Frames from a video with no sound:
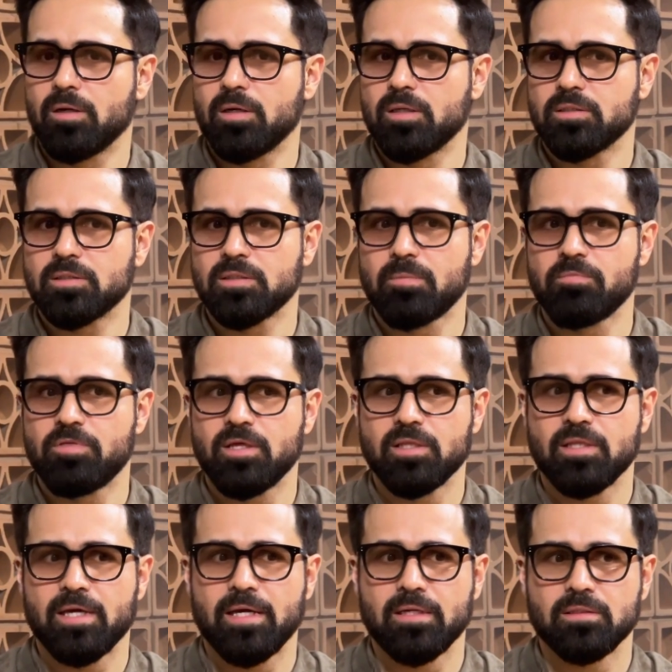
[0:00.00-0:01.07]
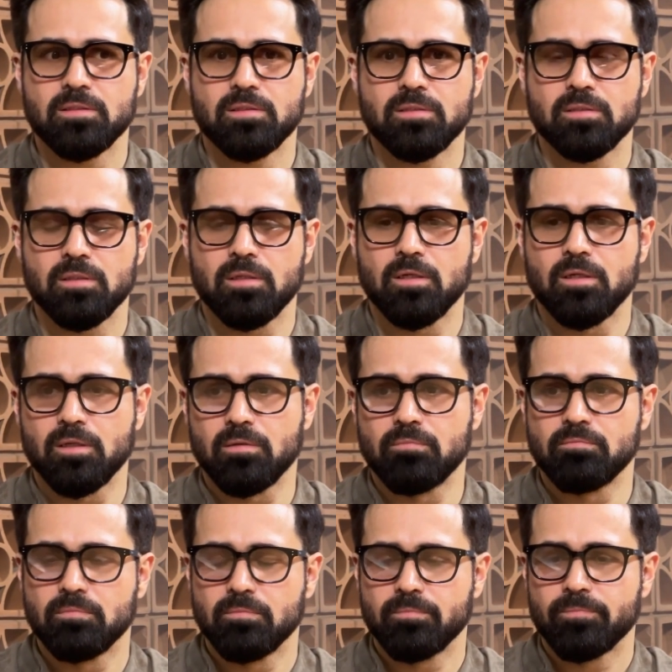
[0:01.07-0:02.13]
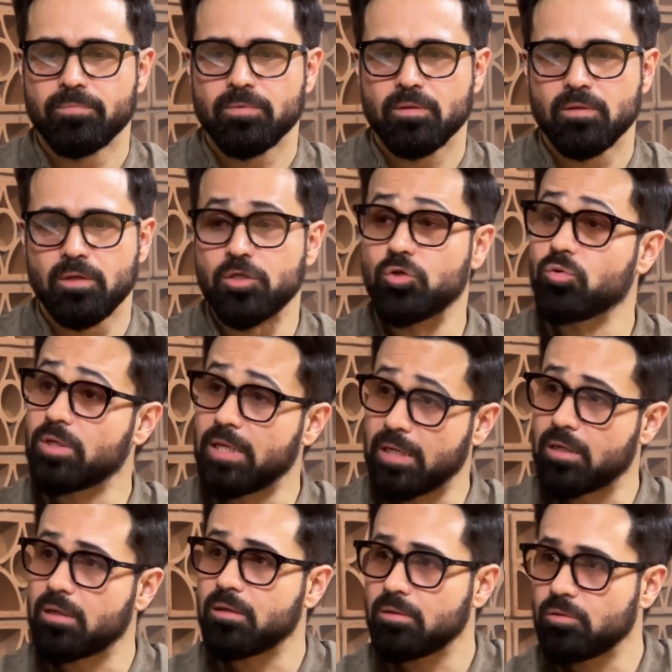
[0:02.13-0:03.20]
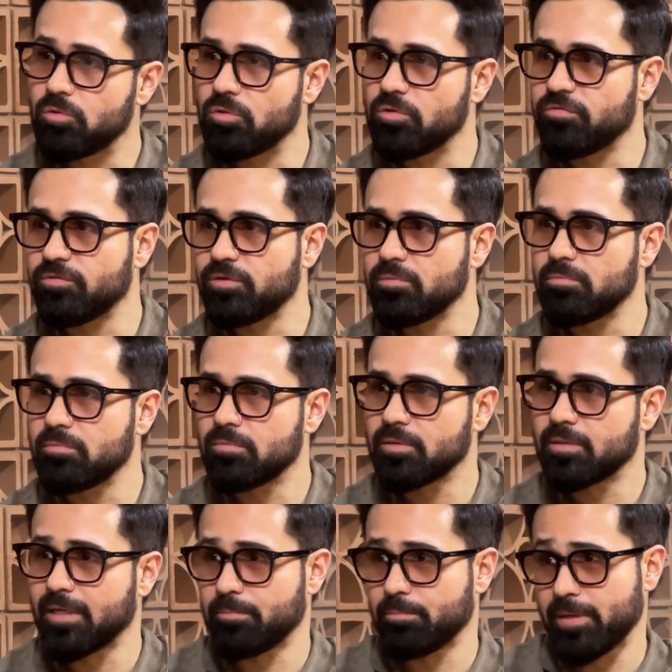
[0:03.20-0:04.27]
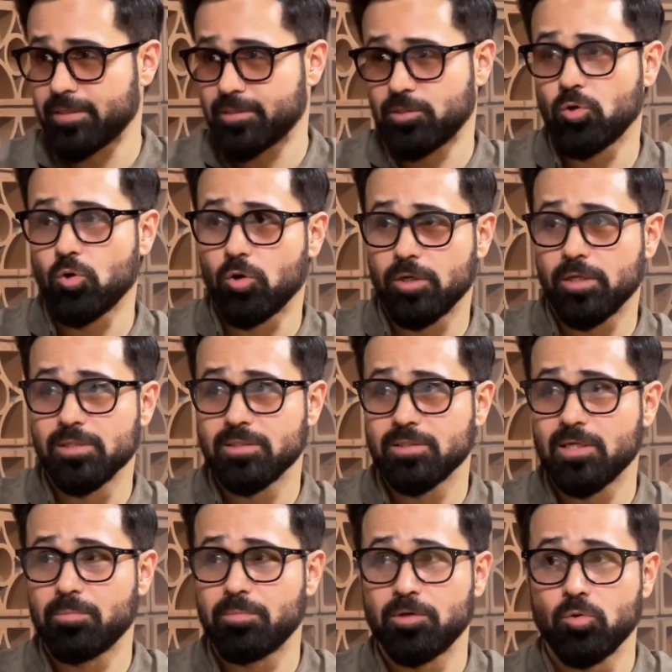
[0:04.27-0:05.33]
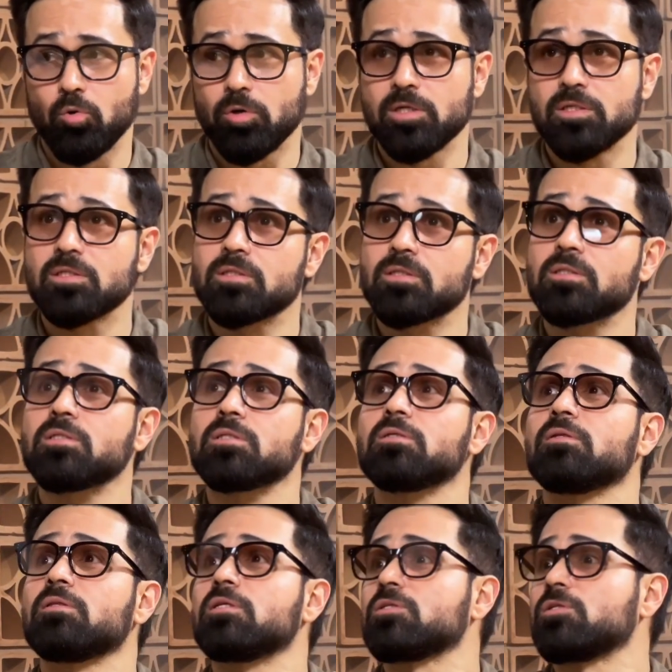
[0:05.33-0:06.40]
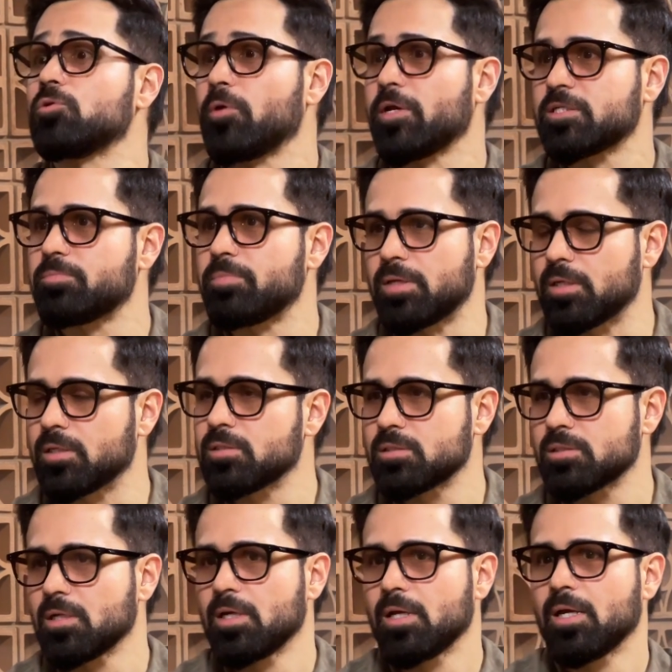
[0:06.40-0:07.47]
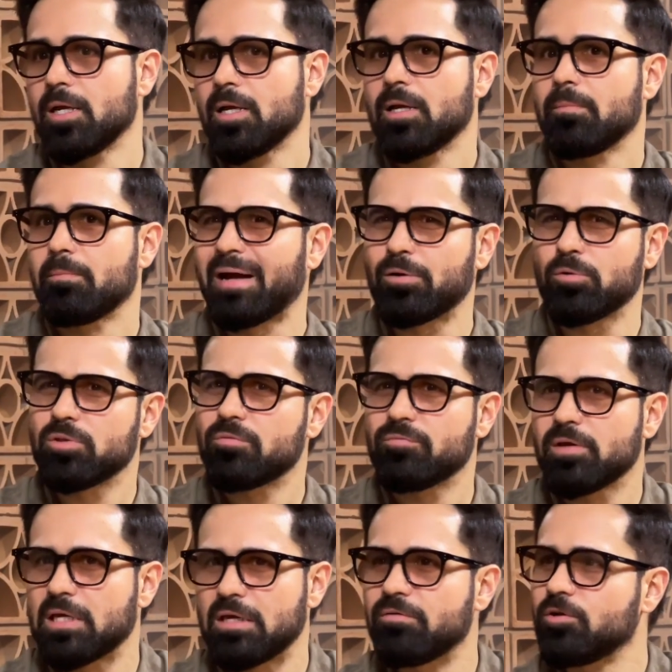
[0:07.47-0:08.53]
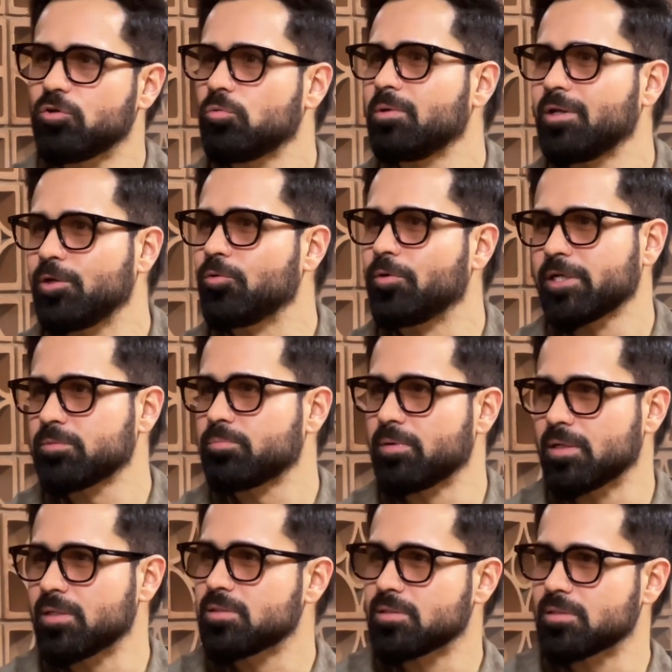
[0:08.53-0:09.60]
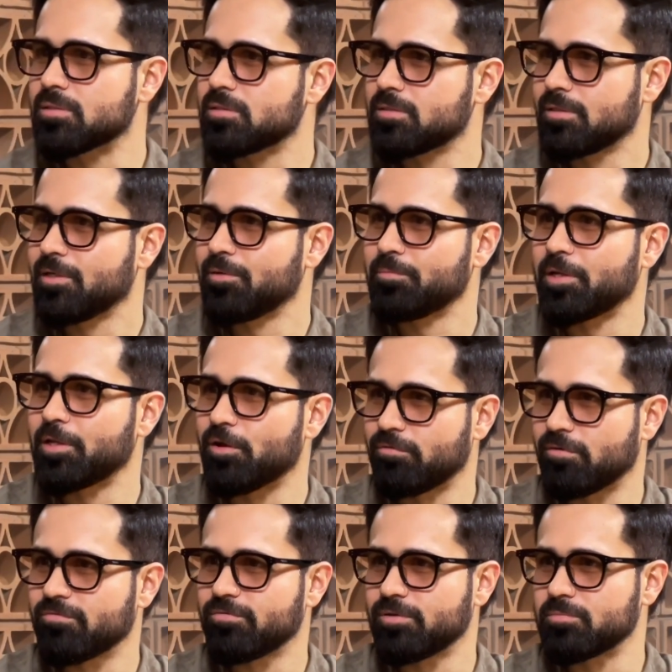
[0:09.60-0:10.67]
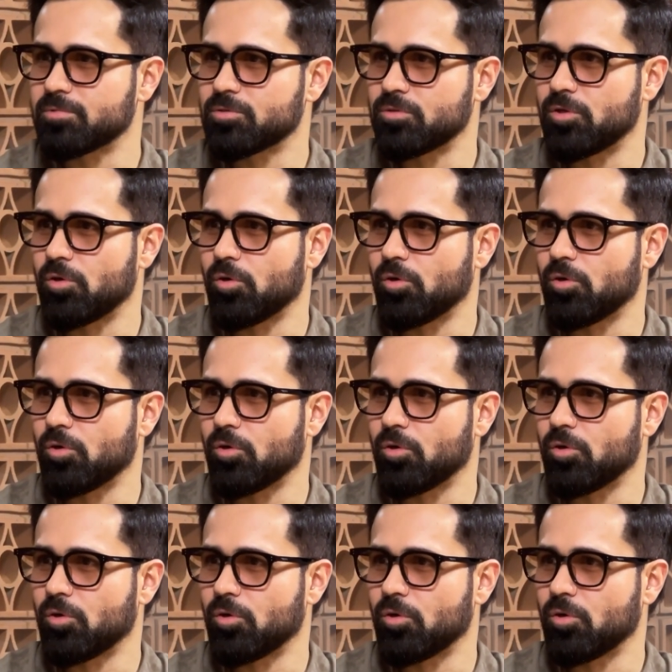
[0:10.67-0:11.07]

Something that's unique to the film that makes the audience sit up and notice this new experience. I don't think we're giving too many new experiences in many of our films to the